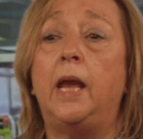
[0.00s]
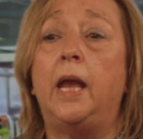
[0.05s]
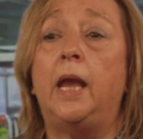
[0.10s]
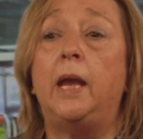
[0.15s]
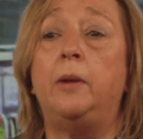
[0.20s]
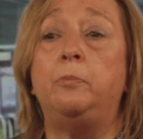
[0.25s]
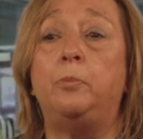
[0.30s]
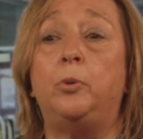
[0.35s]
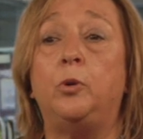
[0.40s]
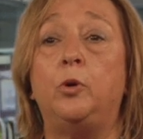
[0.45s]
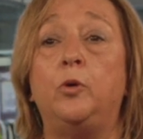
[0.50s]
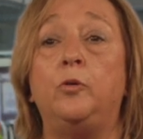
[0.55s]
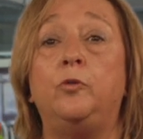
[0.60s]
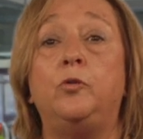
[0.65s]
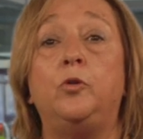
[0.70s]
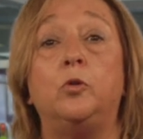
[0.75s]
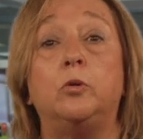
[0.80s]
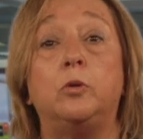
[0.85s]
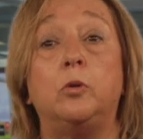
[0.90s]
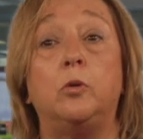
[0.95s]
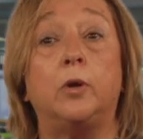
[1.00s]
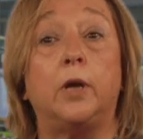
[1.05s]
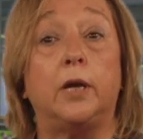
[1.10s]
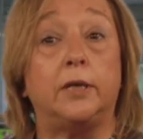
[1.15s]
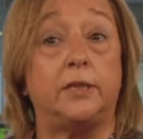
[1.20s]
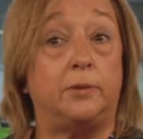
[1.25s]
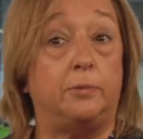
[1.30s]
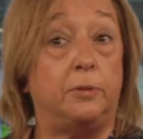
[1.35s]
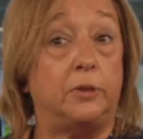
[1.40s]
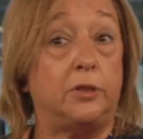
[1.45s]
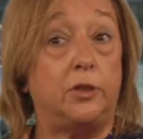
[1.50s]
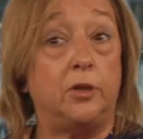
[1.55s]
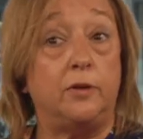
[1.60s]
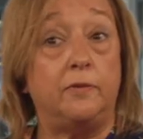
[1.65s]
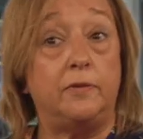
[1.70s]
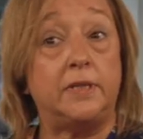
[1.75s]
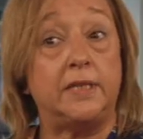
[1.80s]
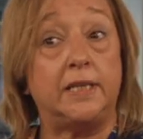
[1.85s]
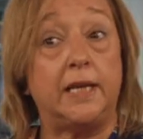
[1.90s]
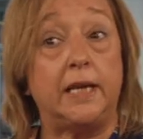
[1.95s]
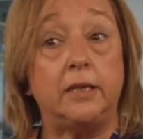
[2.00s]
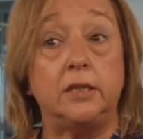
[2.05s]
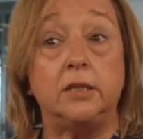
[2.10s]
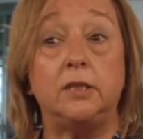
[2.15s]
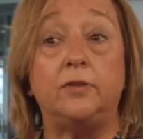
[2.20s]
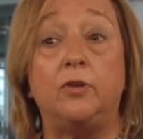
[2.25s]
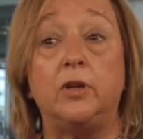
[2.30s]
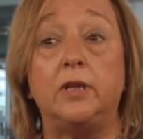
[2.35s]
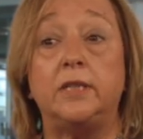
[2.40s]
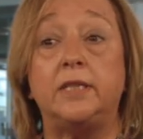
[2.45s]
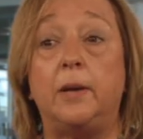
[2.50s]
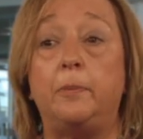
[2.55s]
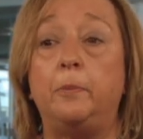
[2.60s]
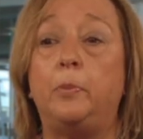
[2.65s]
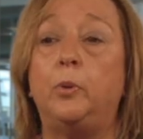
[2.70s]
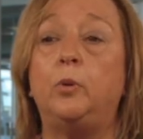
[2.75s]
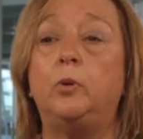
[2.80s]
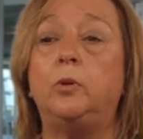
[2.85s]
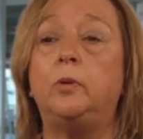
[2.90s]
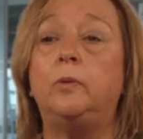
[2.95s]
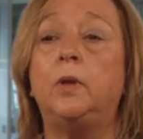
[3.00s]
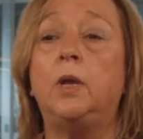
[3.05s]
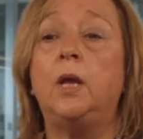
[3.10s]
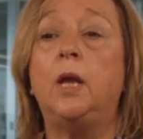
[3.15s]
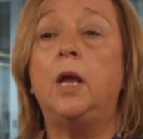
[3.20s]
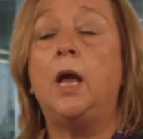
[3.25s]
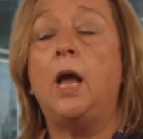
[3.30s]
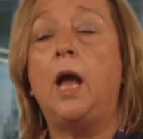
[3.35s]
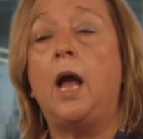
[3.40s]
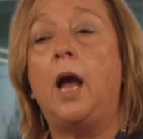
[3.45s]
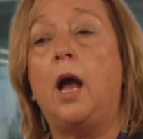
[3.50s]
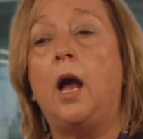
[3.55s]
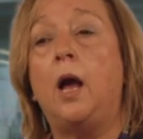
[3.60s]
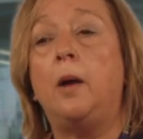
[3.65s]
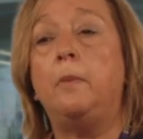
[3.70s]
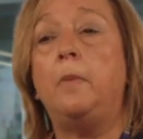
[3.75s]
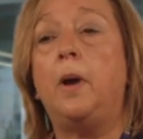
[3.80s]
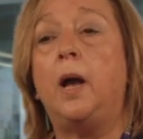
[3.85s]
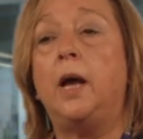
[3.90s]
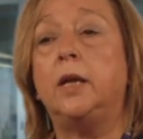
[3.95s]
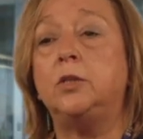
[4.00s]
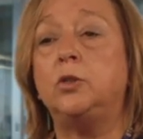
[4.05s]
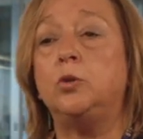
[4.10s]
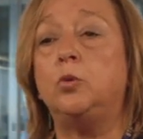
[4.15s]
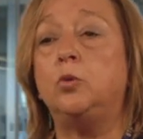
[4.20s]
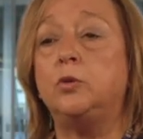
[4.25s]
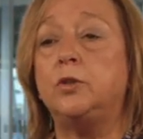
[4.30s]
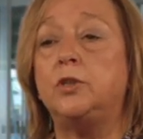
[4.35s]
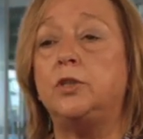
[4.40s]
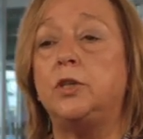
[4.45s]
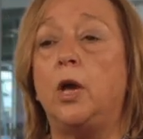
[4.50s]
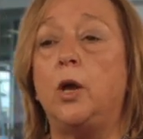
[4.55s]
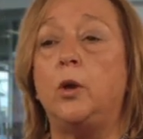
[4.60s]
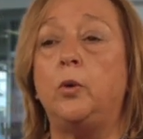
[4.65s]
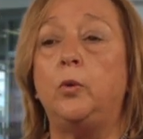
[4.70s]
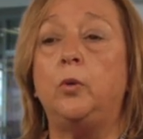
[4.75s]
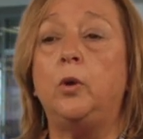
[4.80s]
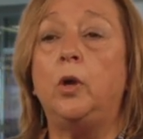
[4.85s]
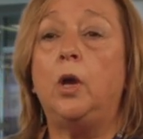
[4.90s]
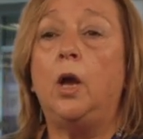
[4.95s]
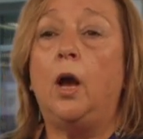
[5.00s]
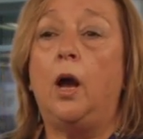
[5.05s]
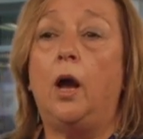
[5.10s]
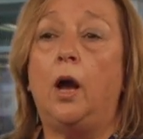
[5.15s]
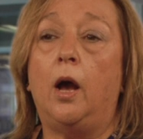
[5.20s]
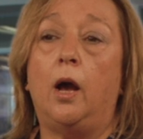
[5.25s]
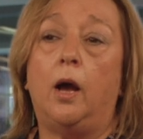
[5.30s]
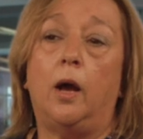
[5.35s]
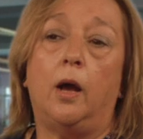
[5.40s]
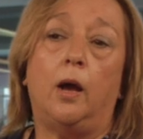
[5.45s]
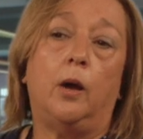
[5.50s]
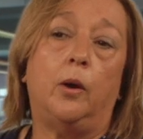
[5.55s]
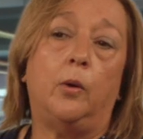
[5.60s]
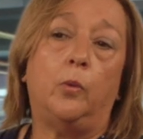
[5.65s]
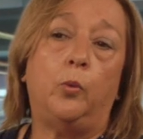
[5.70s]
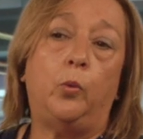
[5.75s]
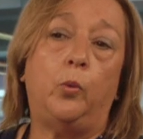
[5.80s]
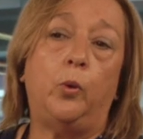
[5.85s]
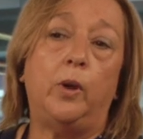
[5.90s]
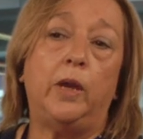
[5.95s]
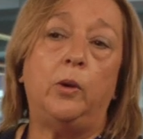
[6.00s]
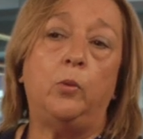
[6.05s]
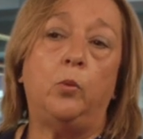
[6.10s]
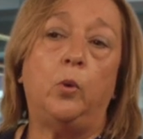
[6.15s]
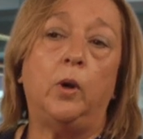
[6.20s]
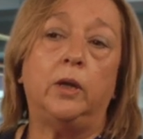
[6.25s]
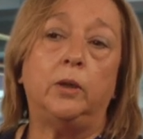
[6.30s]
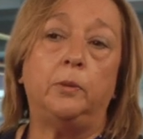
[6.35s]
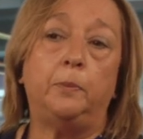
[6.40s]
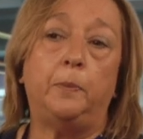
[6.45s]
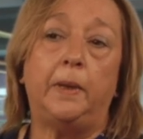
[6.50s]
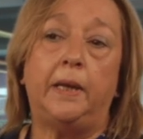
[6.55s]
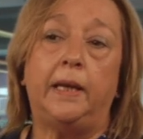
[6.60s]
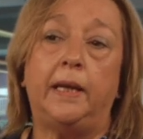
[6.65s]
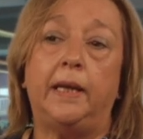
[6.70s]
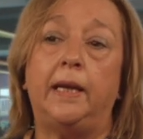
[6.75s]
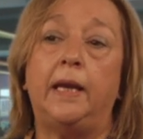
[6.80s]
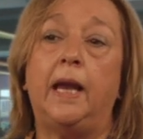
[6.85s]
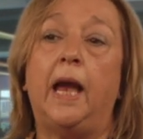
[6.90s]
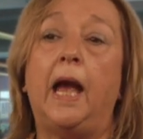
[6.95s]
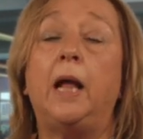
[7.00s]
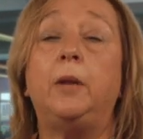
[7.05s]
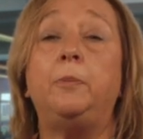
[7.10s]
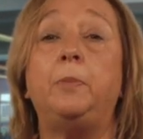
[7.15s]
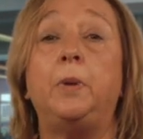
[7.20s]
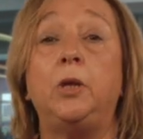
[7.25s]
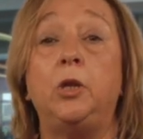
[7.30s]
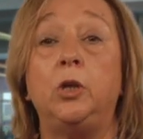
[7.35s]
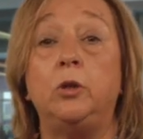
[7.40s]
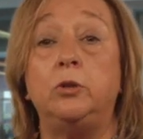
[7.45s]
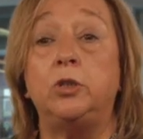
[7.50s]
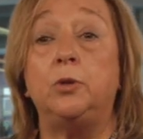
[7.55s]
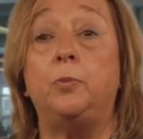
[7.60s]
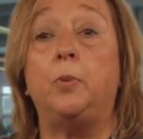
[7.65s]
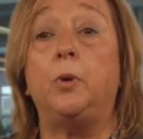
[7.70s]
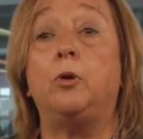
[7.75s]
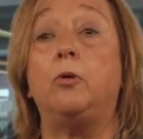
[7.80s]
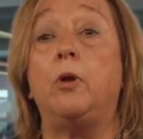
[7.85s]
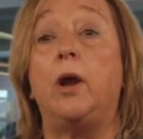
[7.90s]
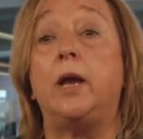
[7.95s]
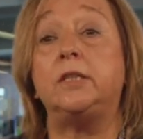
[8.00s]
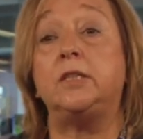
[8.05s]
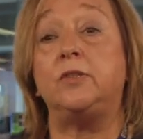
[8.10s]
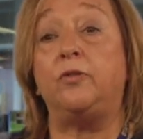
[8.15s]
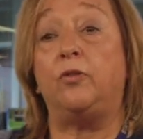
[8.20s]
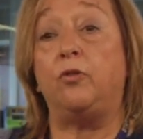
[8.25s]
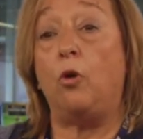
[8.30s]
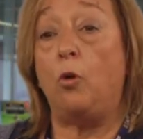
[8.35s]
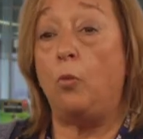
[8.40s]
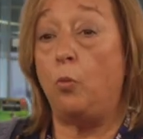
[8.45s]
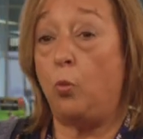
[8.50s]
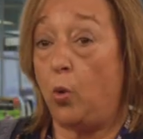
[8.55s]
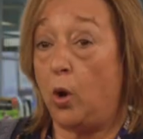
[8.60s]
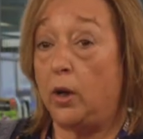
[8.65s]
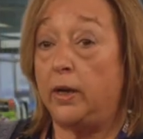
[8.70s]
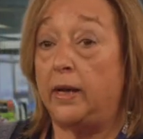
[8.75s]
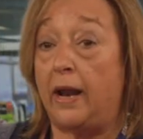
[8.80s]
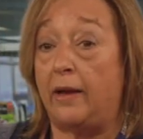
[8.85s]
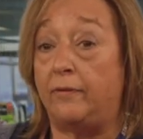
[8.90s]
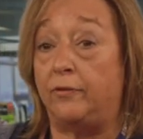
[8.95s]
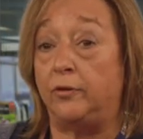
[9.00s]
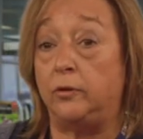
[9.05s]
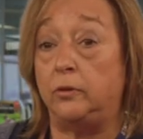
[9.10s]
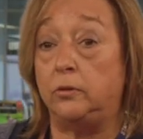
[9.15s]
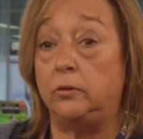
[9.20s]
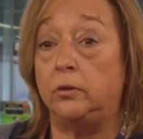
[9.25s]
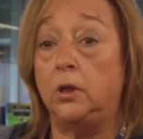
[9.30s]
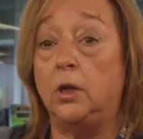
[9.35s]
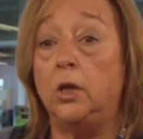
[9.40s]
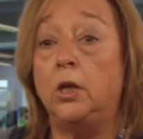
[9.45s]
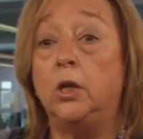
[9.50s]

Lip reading: improve your customer service skills, for example. And also, we will be helping you to progress from one level